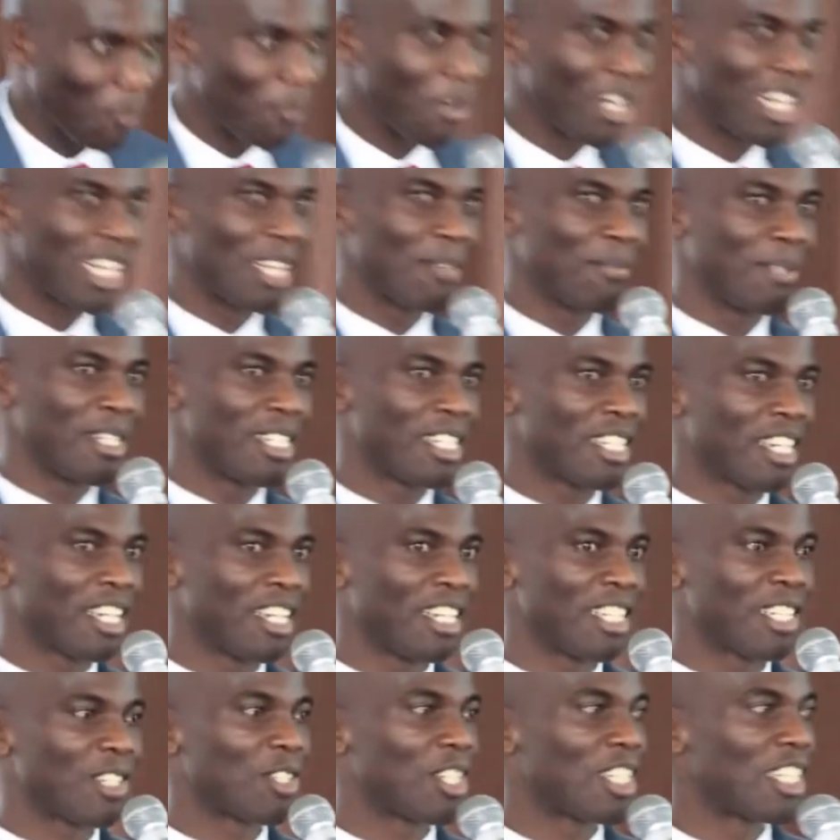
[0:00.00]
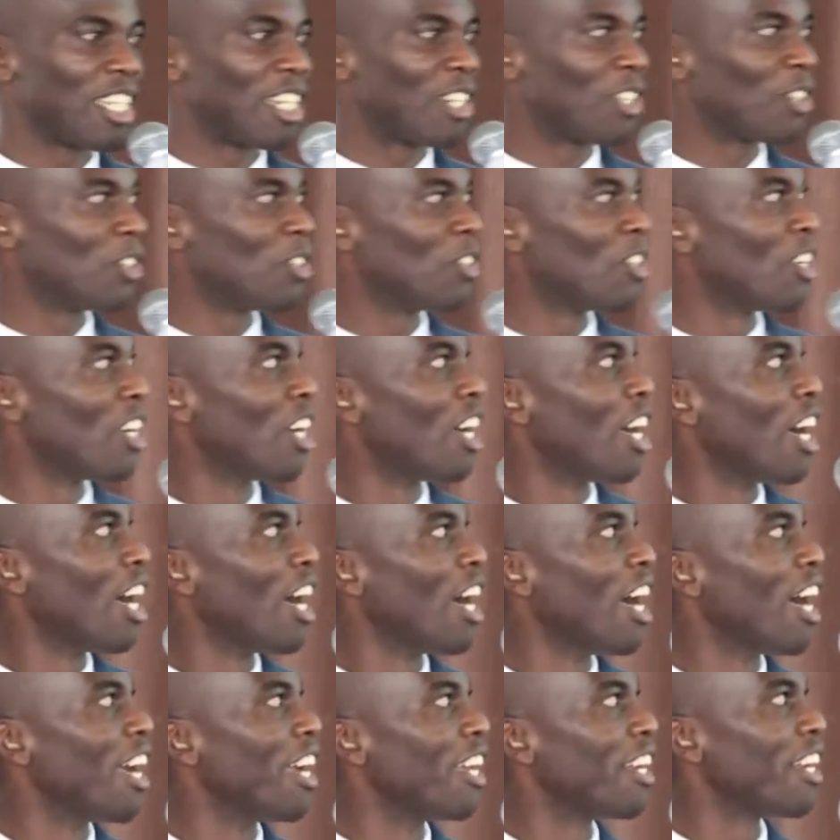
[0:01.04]
My name is Chris Otieno.
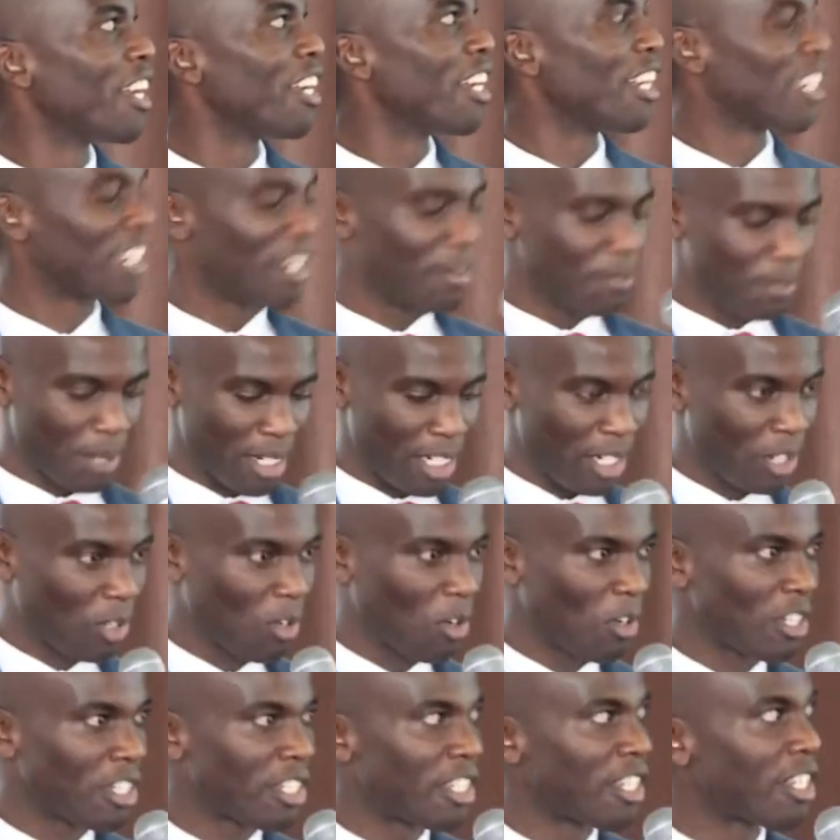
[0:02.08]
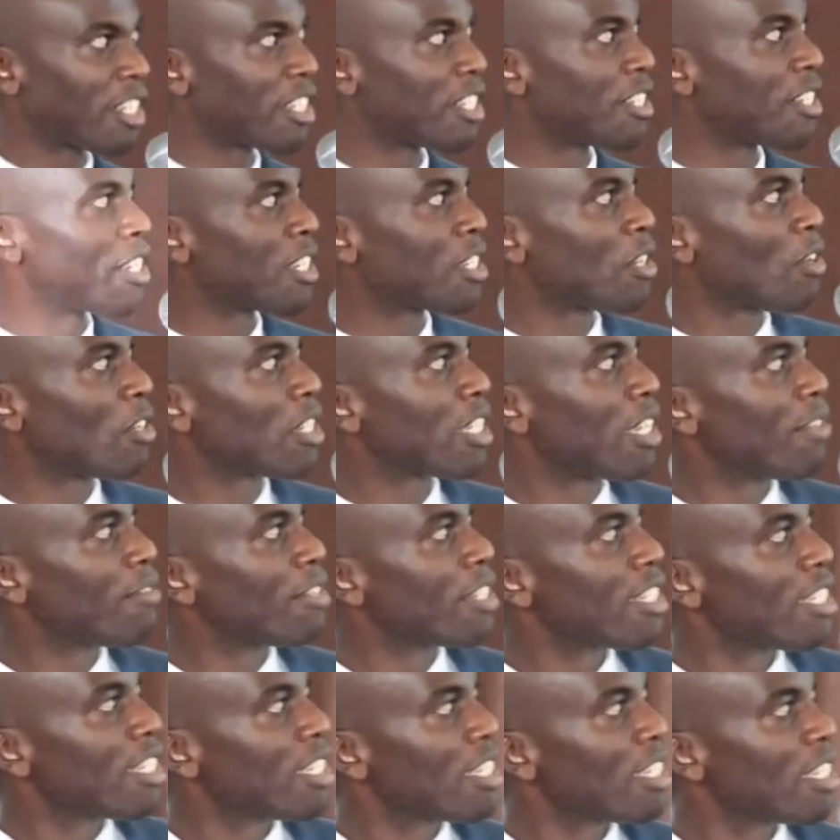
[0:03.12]
I run a company called Ciriz Digital
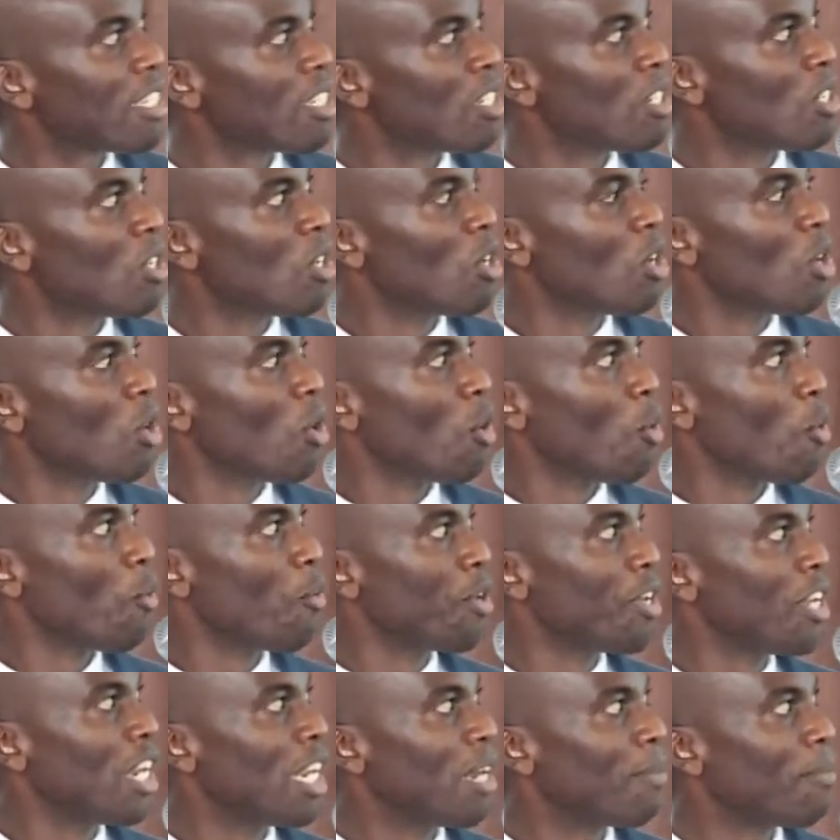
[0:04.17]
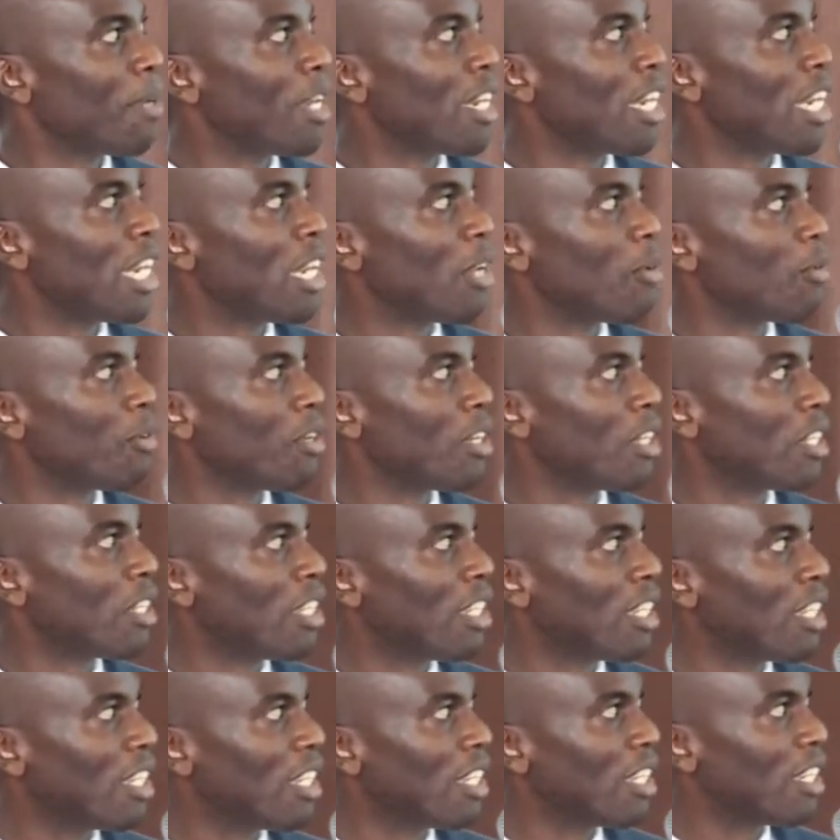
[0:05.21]
Services. We deal mainly
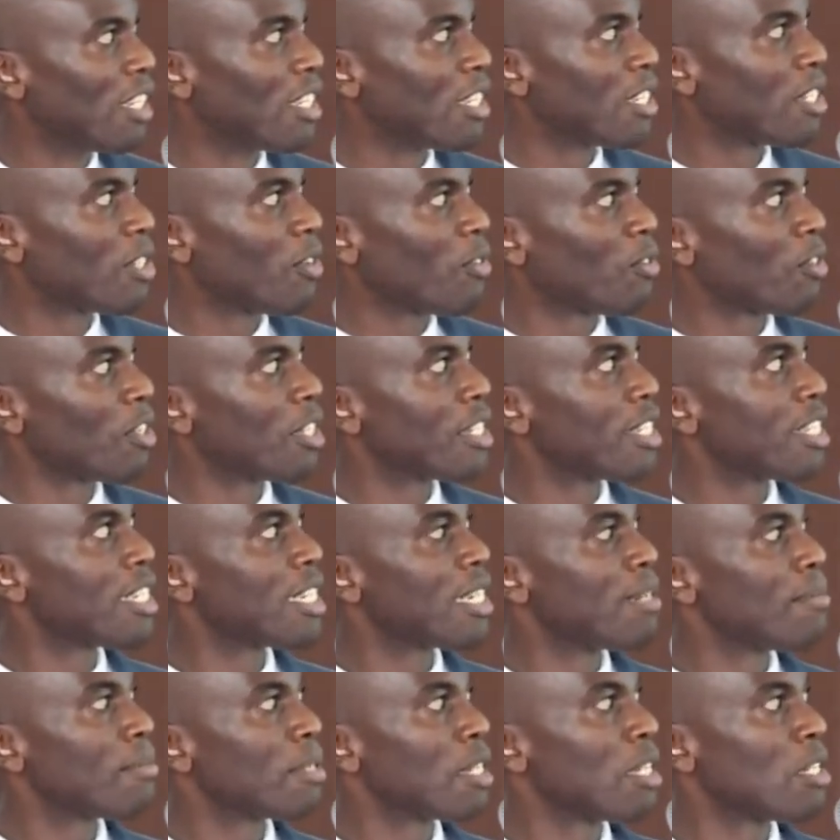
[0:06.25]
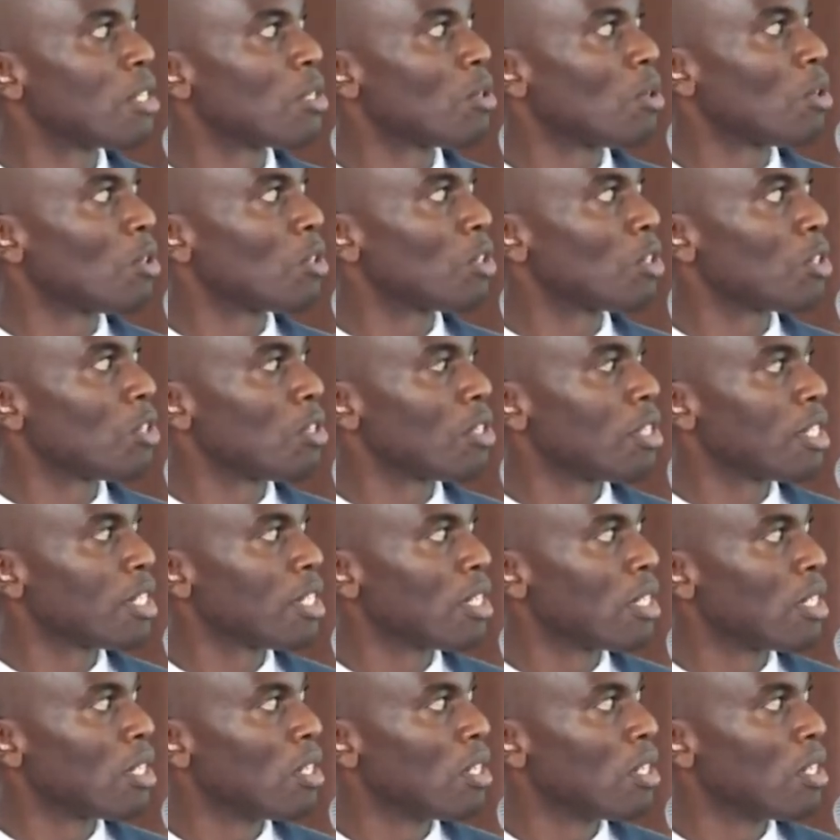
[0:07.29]
with software systems and solutions.